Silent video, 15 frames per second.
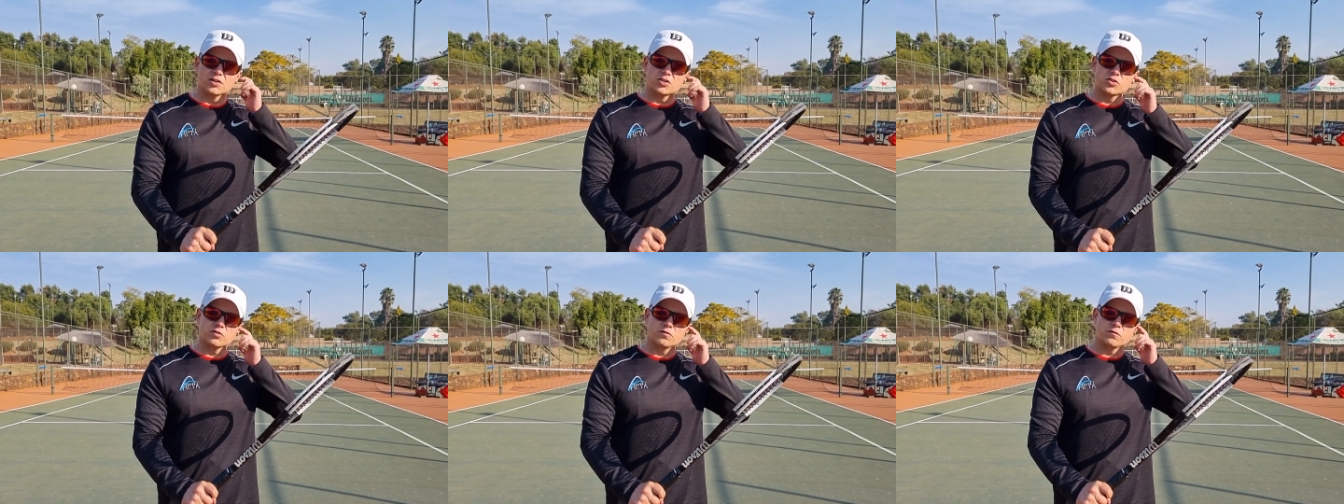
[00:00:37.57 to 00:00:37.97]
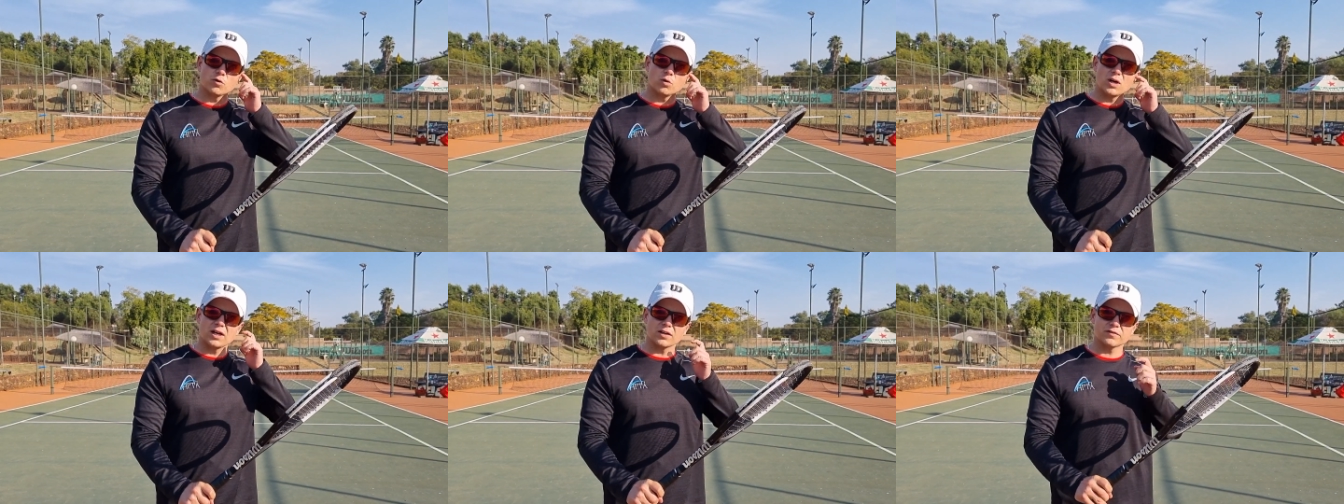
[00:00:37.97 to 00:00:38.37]
to
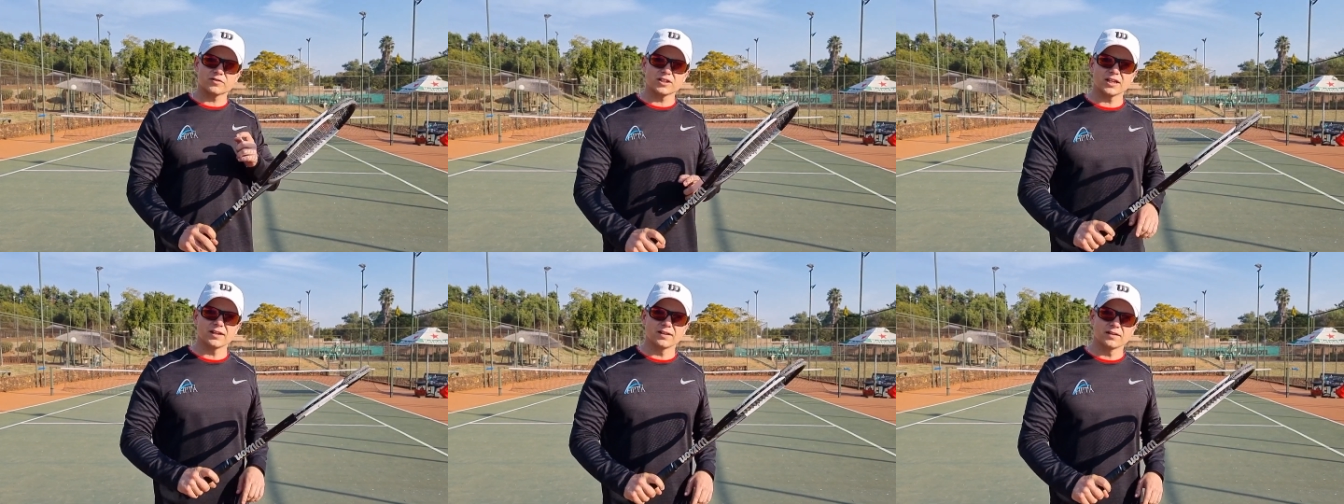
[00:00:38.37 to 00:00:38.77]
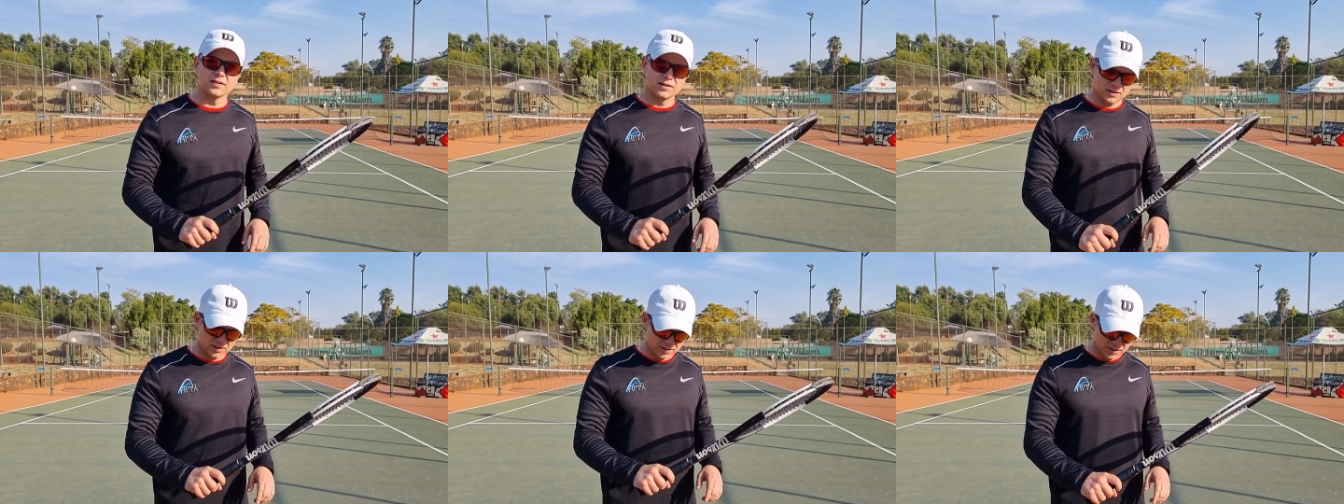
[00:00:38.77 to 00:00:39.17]
4 out of 10.
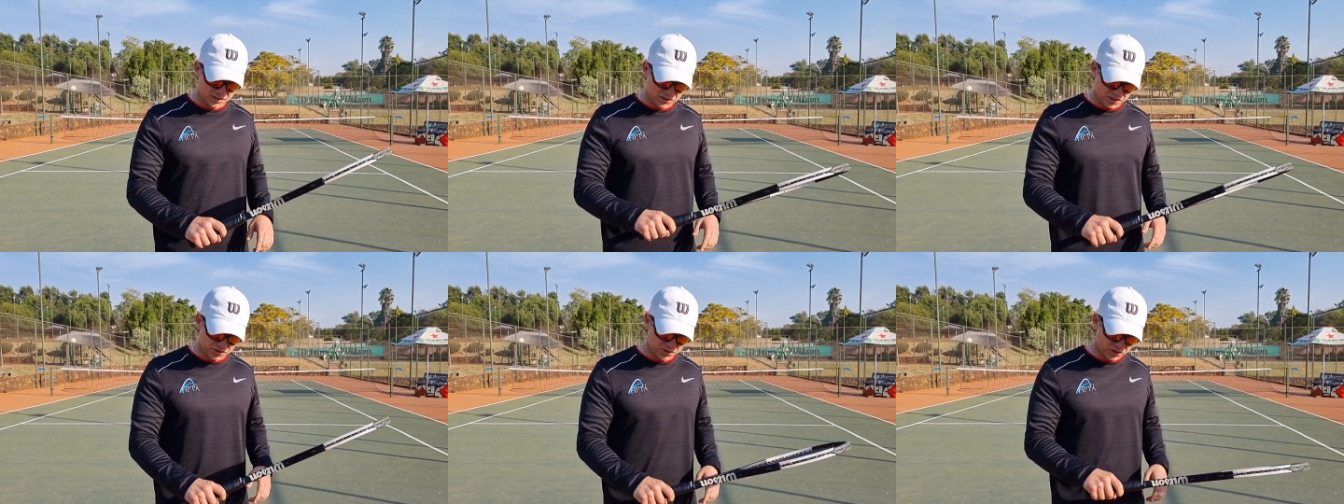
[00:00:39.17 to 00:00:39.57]
So you're